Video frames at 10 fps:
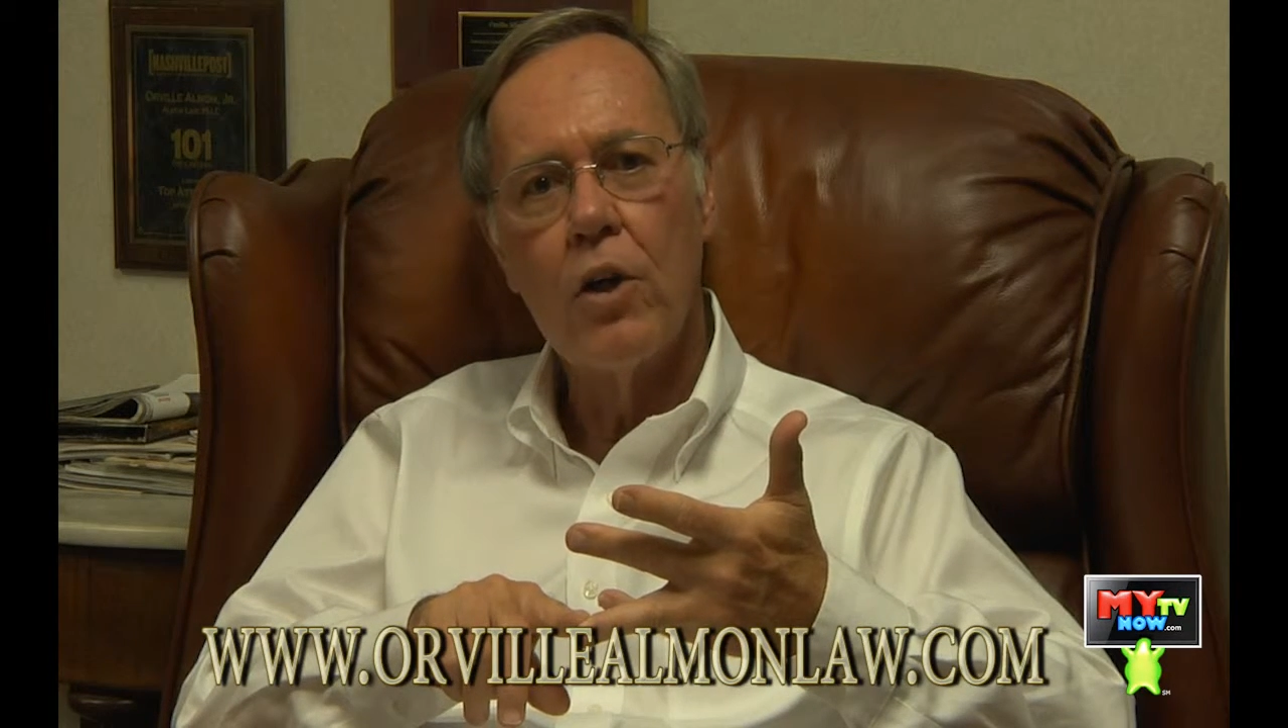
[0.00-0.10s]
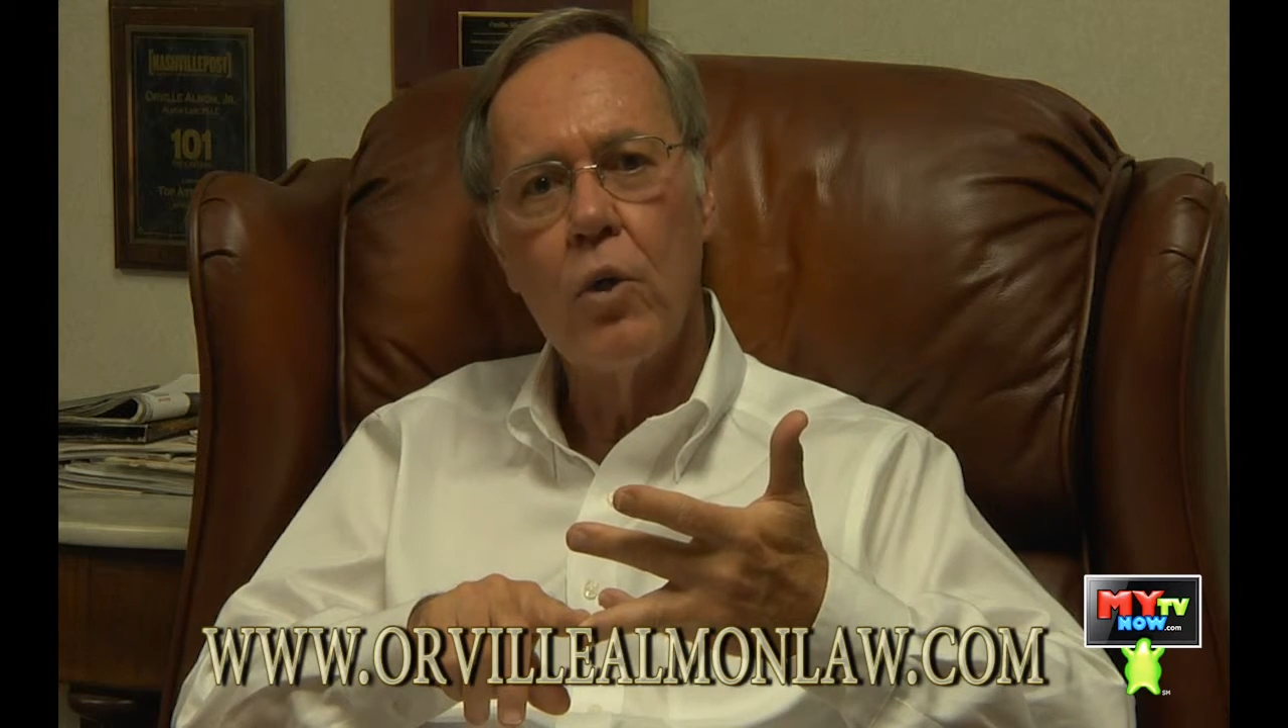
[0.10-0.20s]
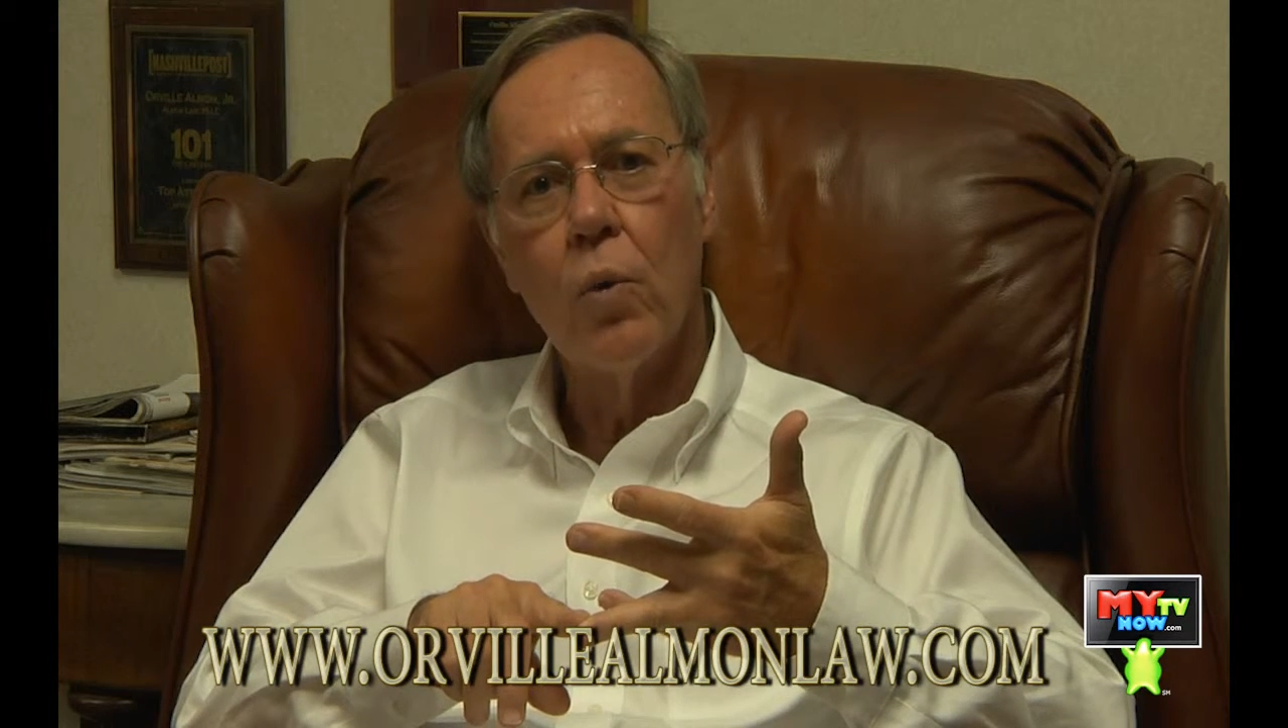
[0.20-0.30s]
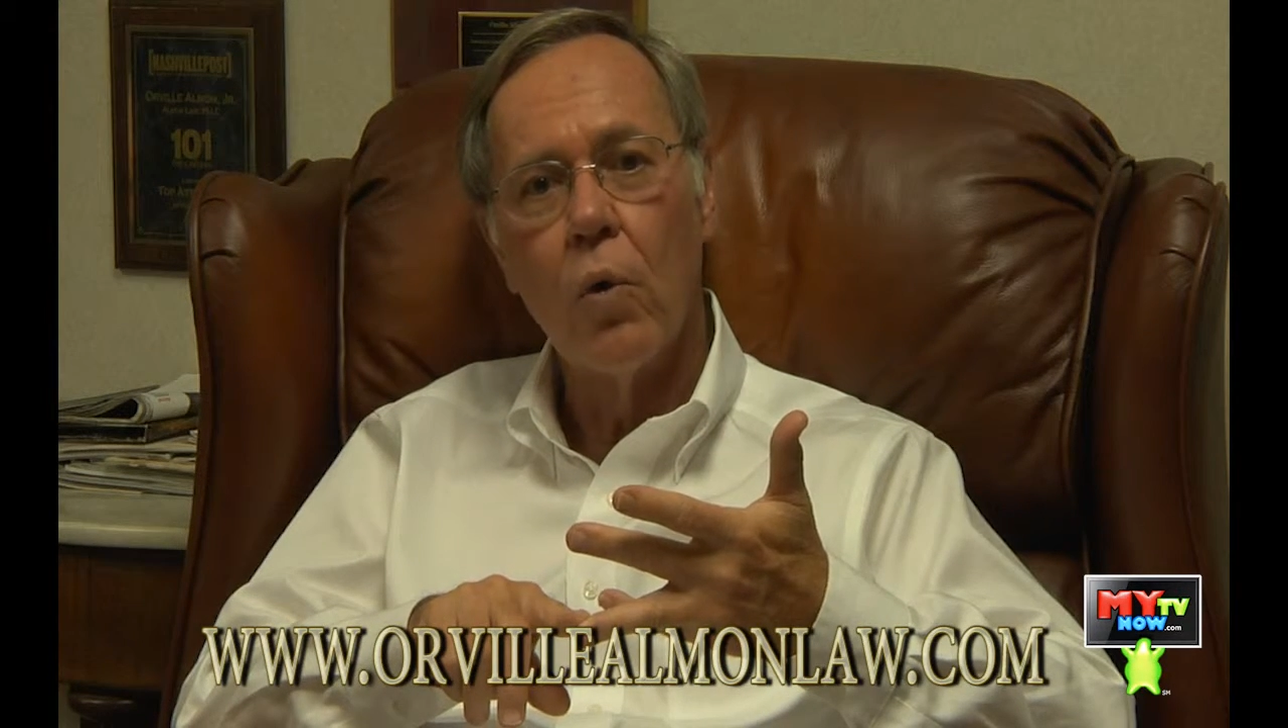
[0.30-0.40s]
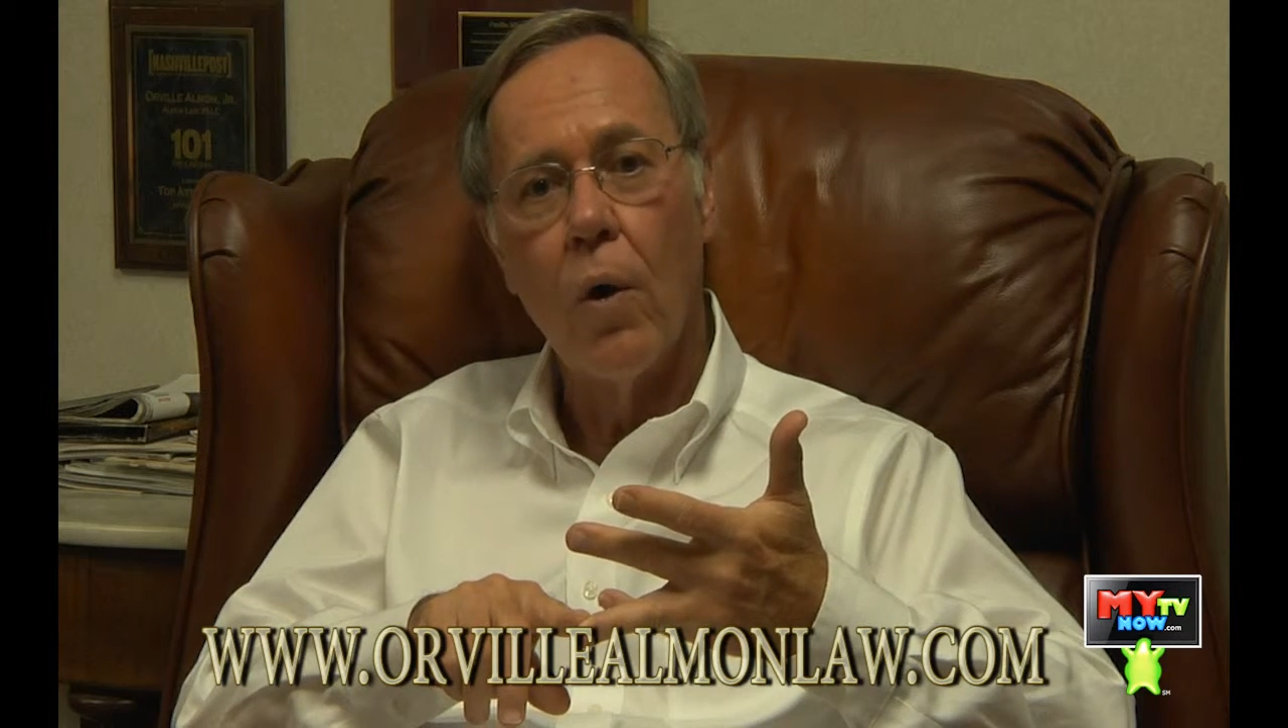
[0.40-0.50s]

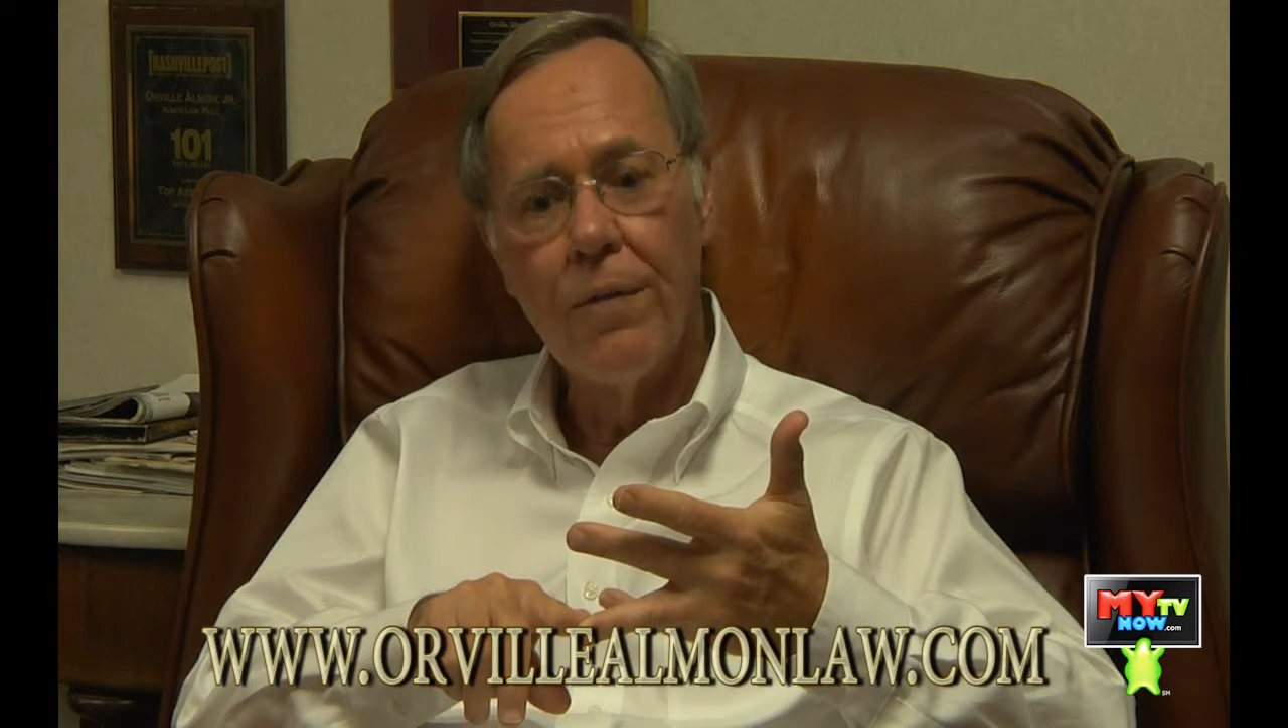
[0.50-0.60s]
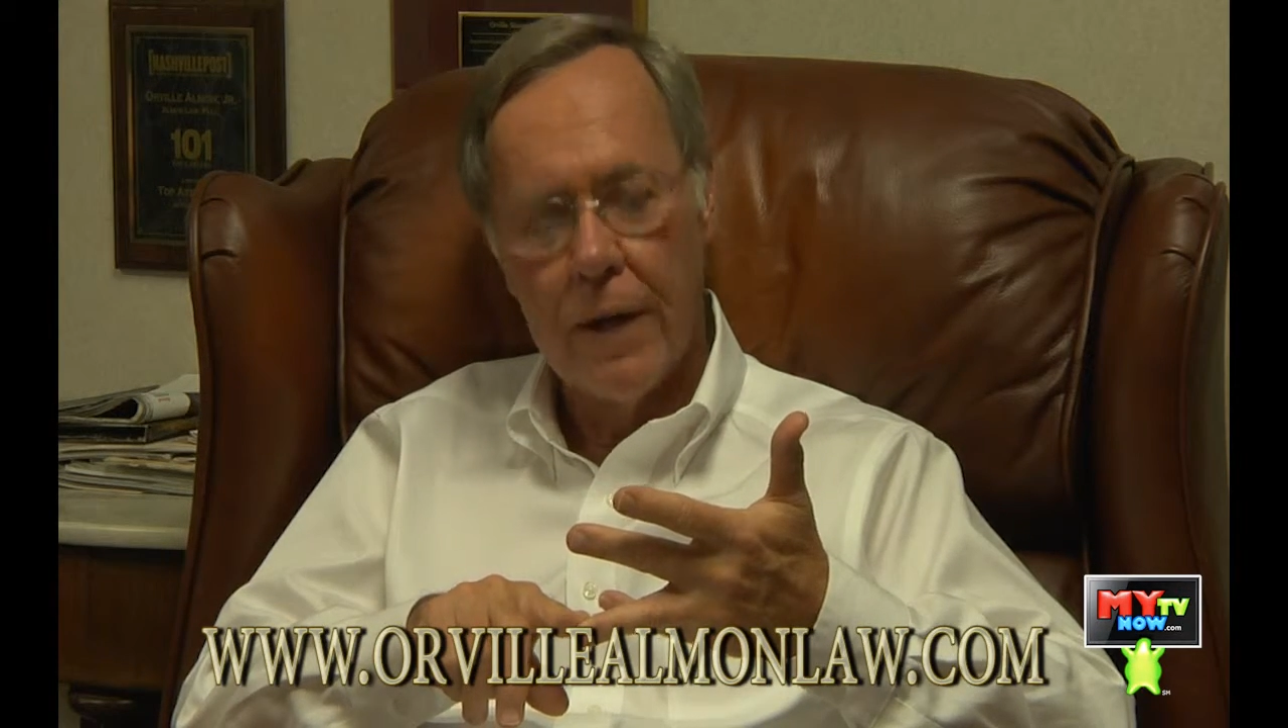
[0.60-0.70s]
you were on